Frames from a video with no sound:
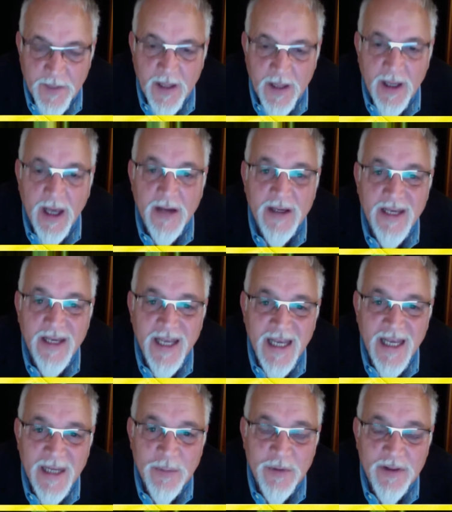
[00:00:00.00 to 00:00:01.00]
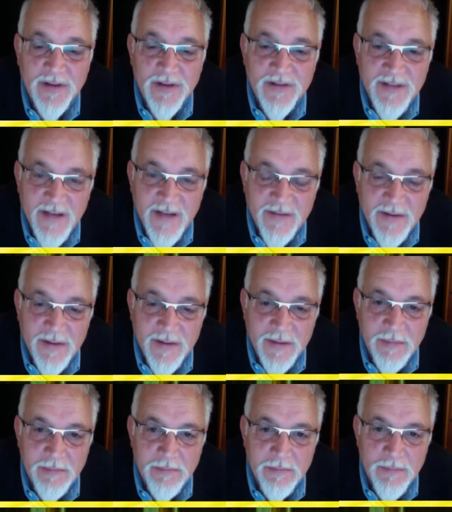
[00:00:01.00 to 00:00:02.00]
Now, King Edward VII
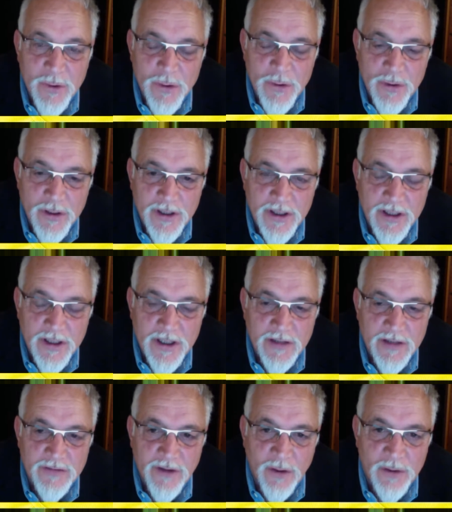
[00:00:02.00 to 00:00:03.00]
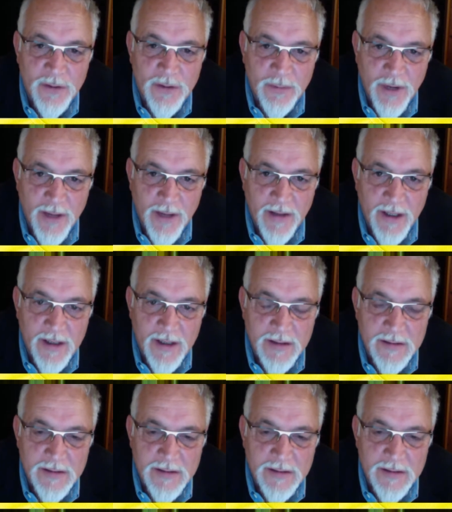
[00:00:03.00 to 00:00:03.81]
murdered his older brother,